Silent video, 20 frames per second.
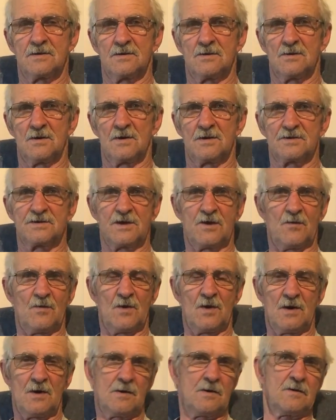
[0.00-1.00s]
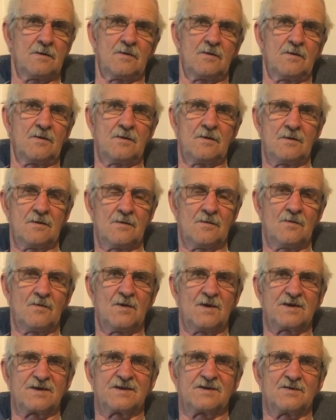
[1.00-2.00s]
So I'll say, well,
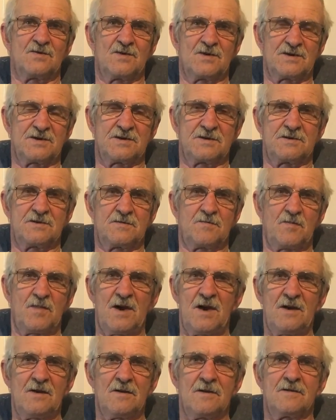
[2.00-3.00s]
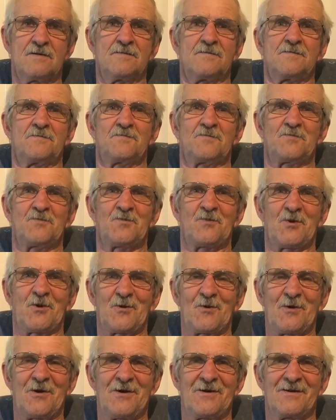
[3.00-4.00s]
what's pilot
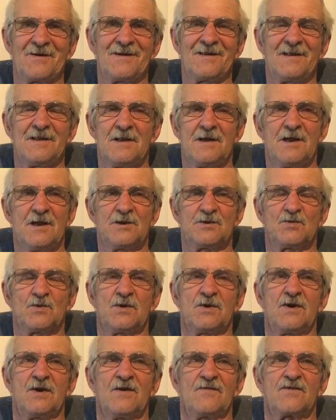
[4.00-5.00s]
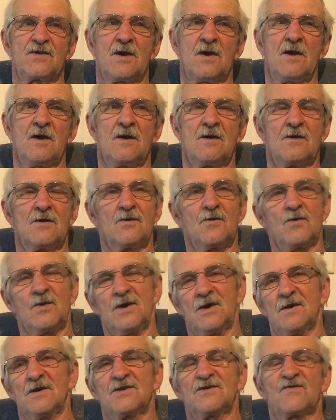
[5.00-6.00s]
require? So well, you have to
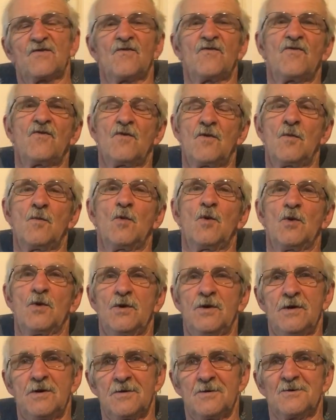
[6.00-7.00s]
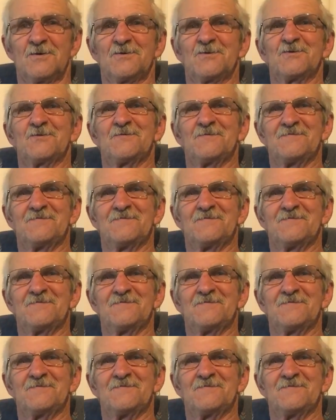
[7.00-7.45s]
re-enlist for 4 more years.